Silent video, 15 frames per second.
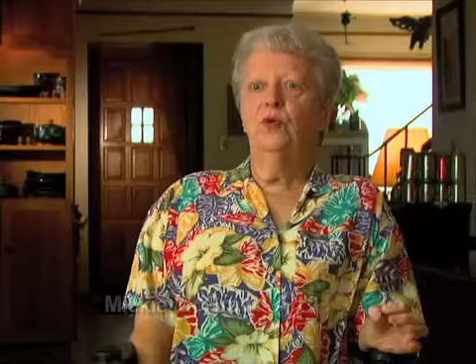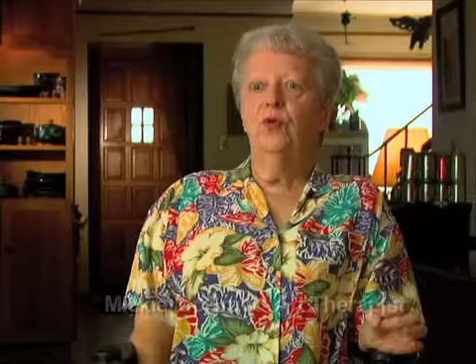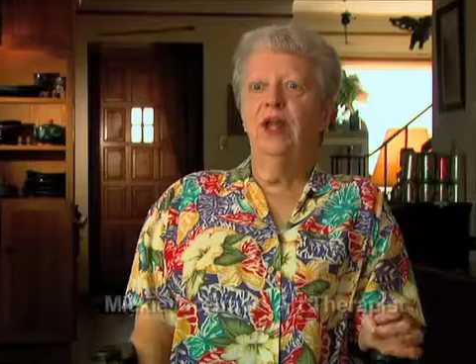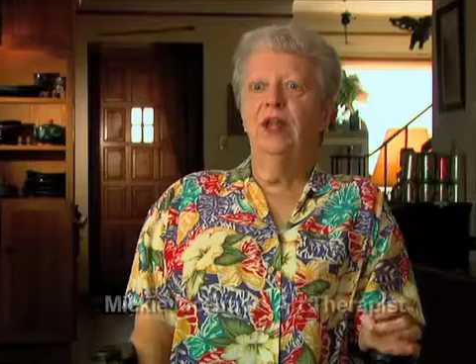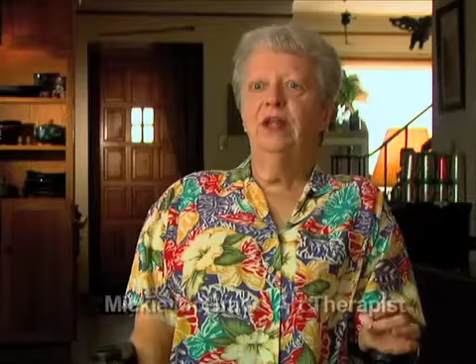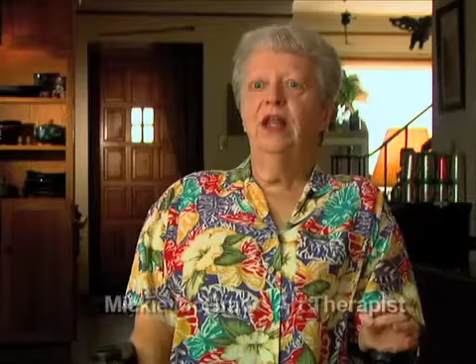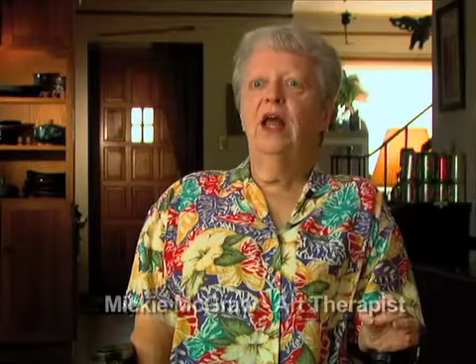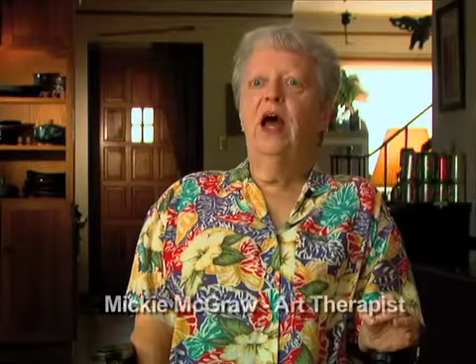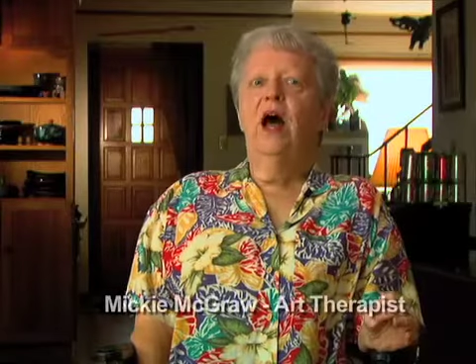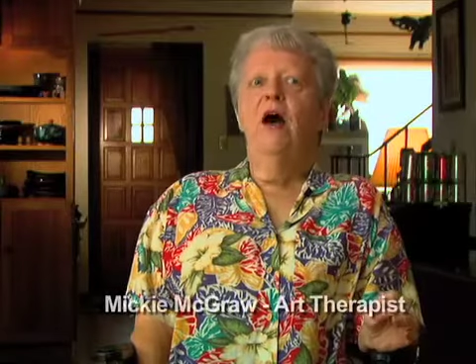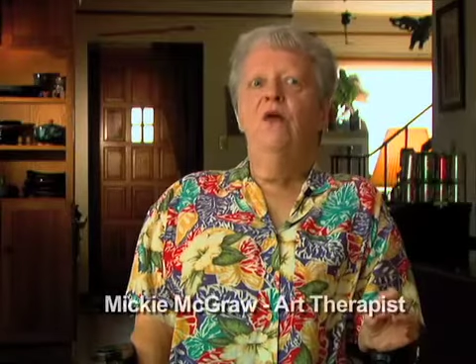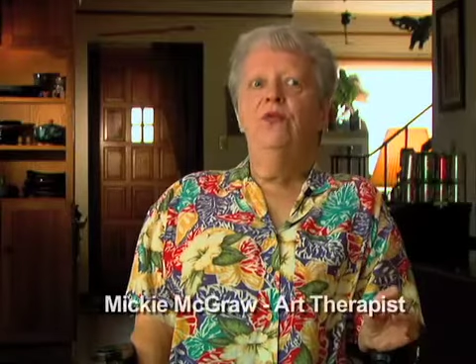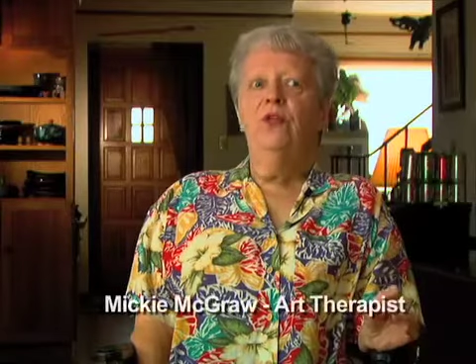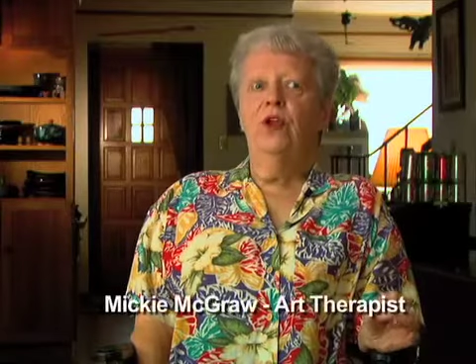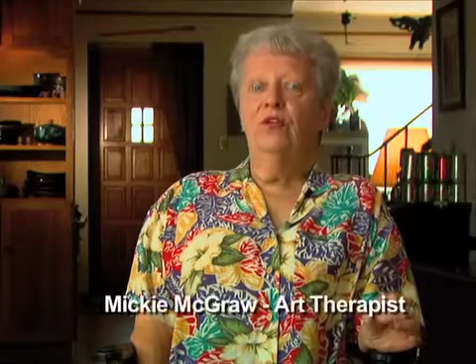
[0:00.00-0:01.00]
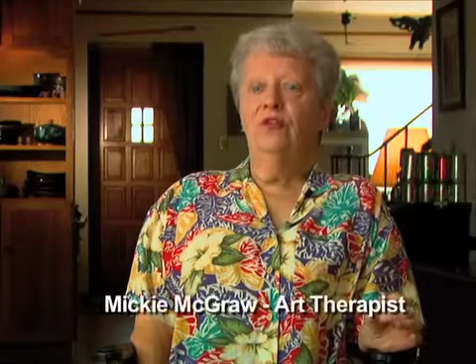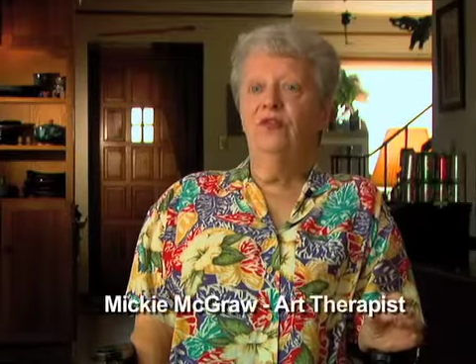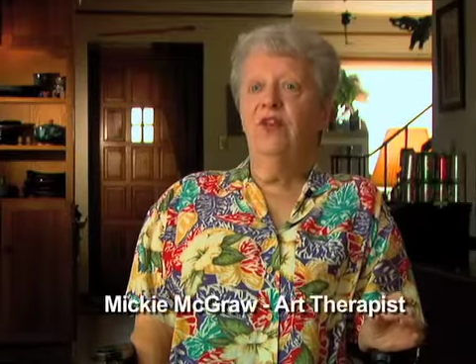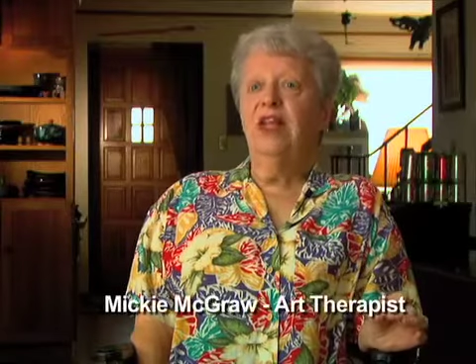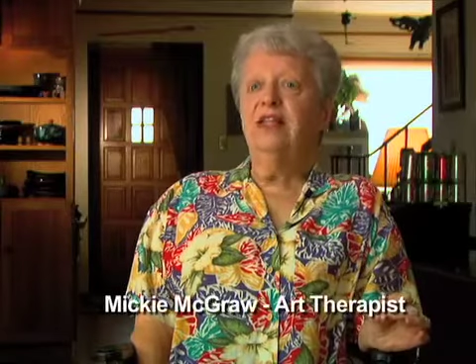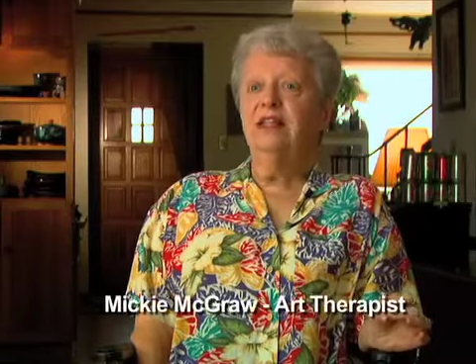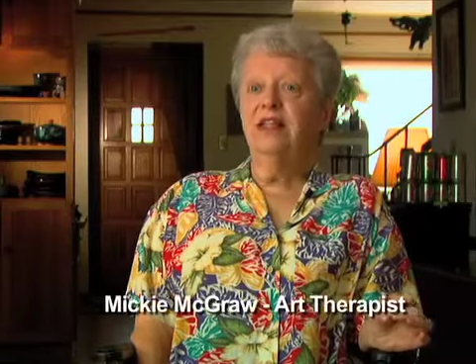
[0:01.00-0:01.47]
when they're
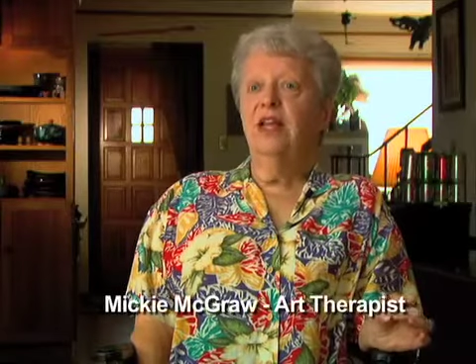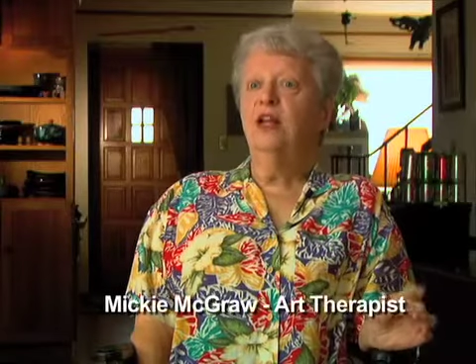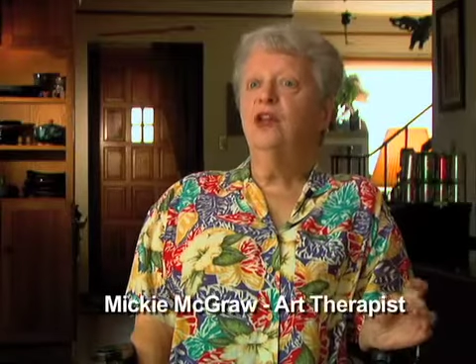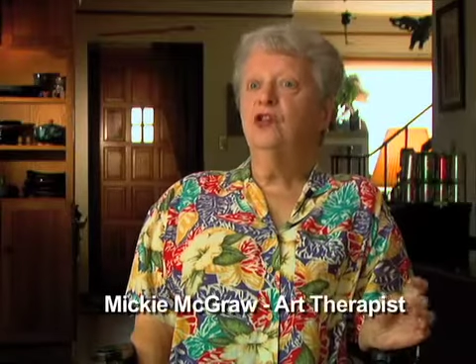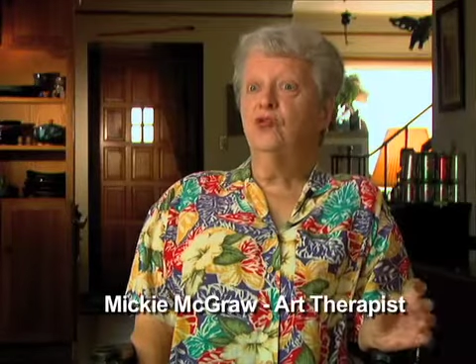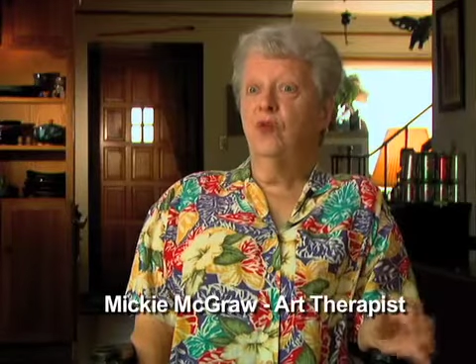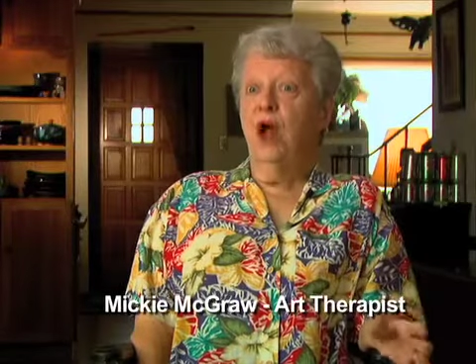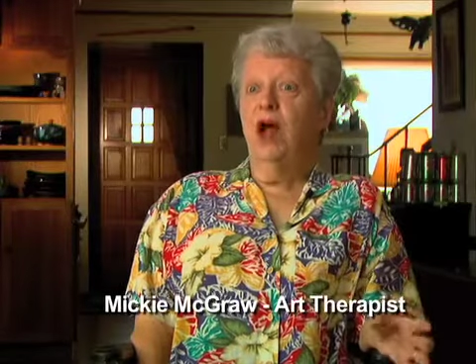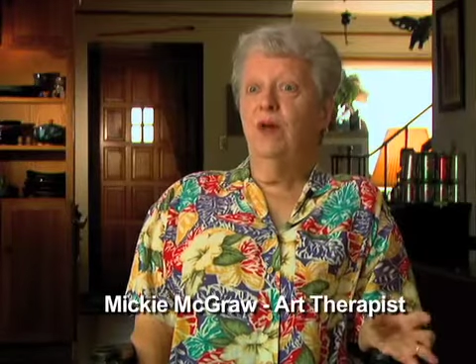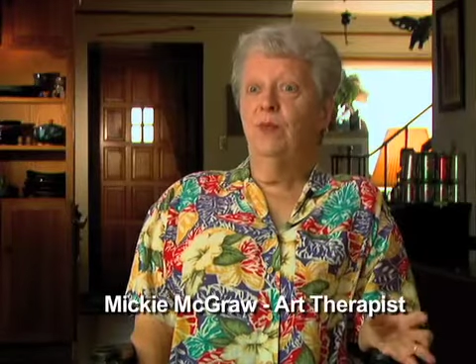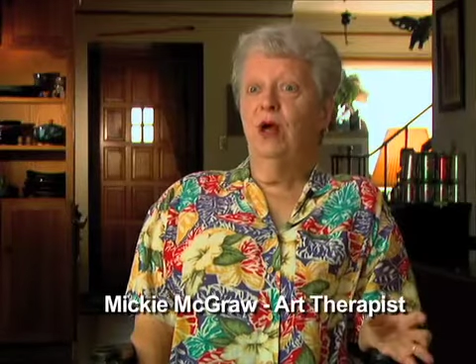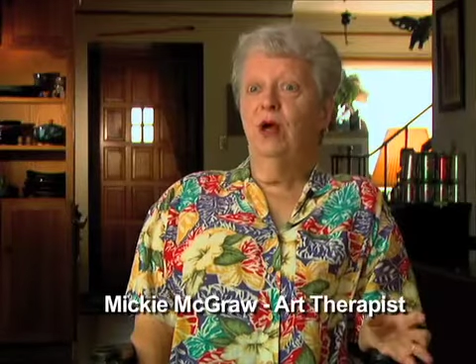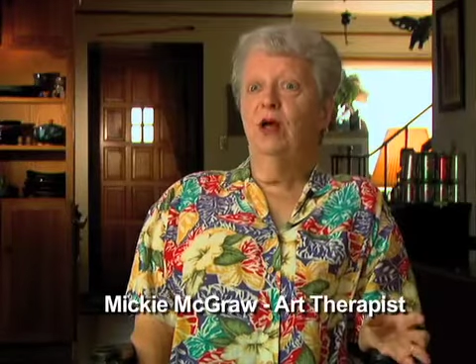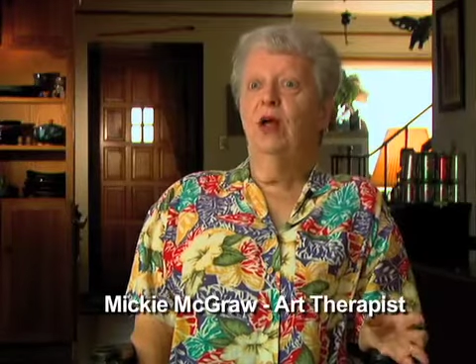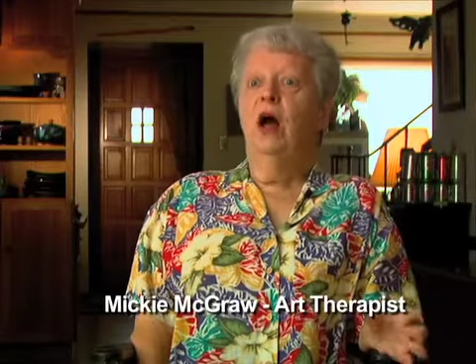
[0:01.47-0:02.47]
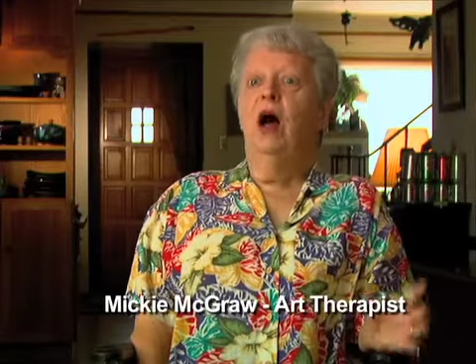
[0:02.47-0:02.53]
facing a trauma